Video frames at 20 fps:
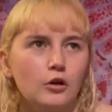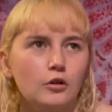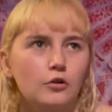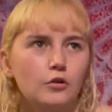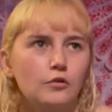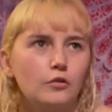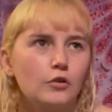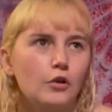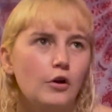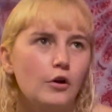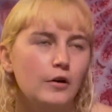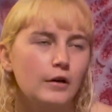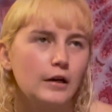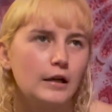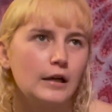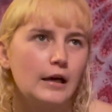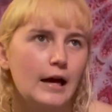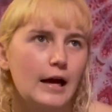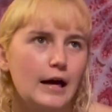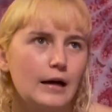you're
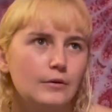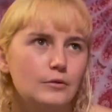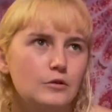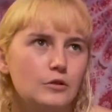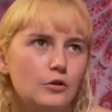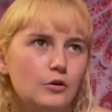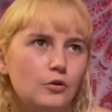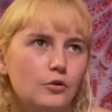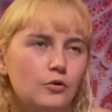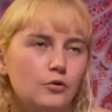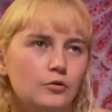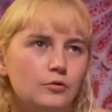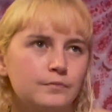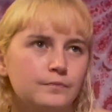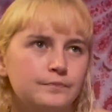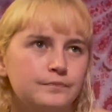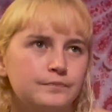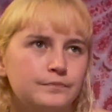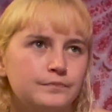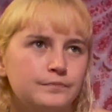learning how to